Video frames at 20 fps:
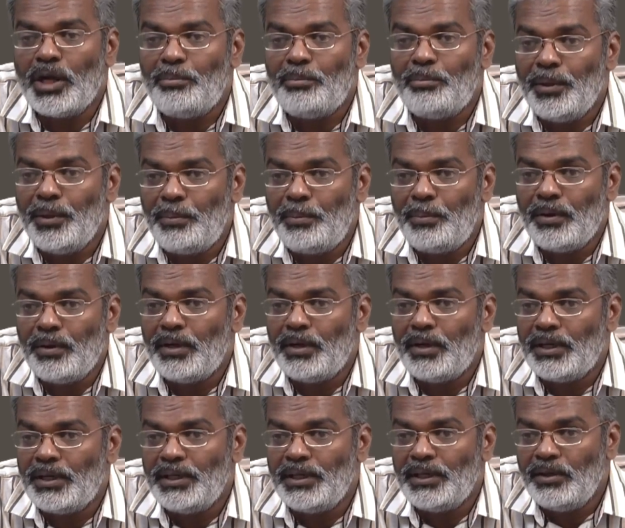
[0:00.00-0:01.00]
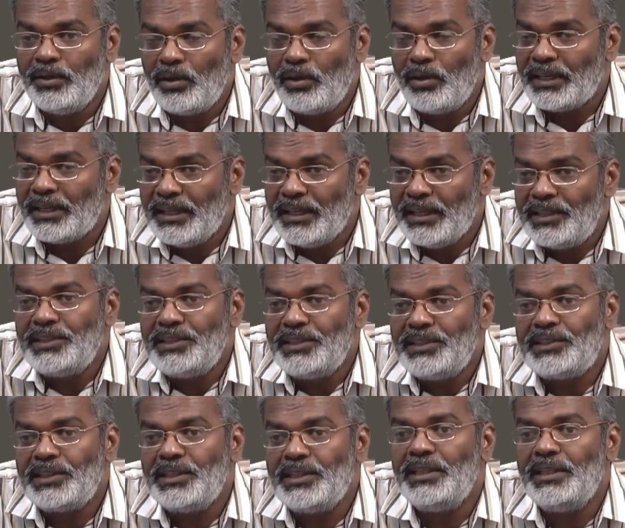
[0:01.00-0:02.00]
people did not
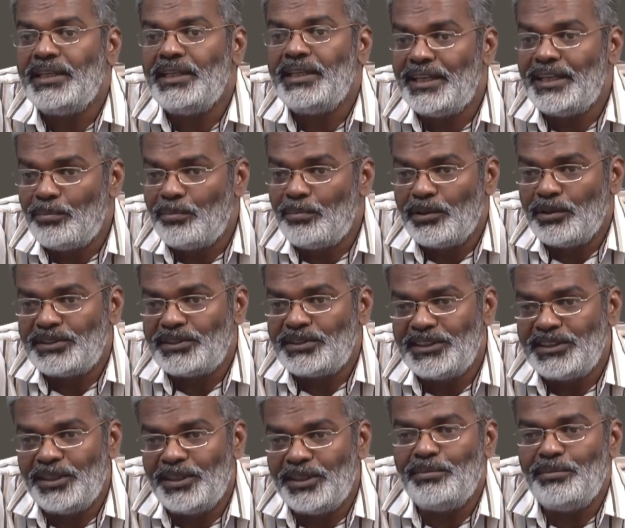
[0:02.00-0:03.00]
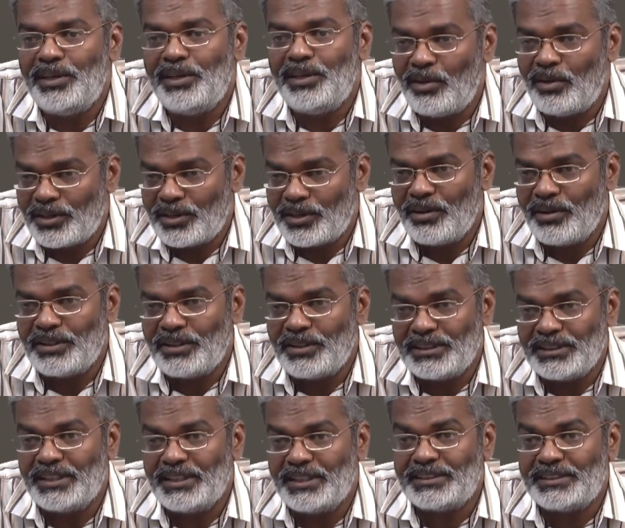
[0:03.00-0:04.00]
intentionally deposit them in
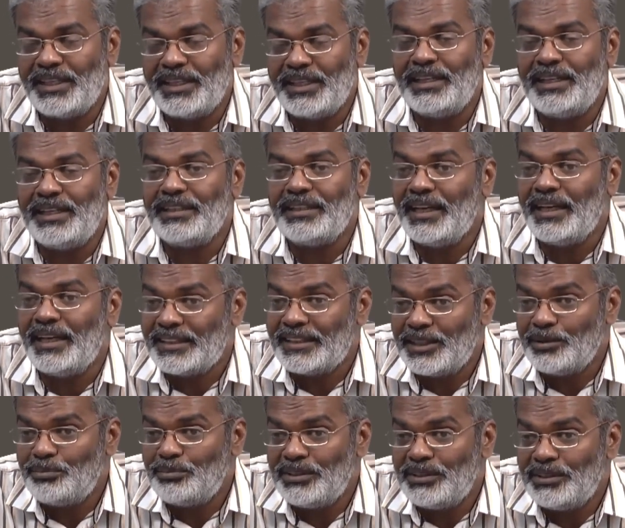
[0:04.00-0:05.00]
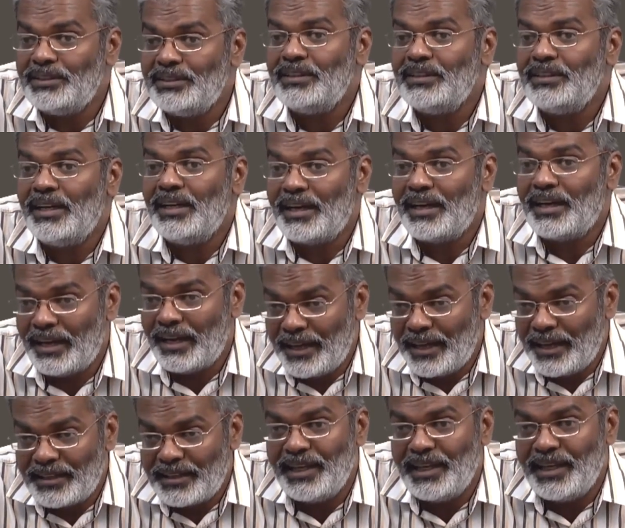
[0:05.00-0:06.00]
archaeological site except in
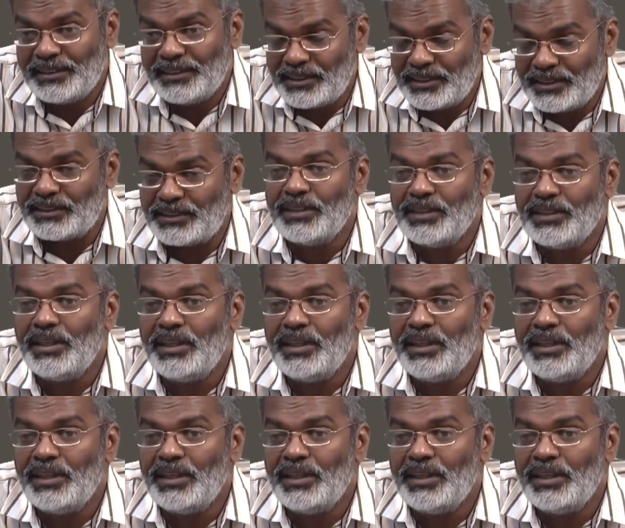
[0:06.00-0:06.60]
rare cases.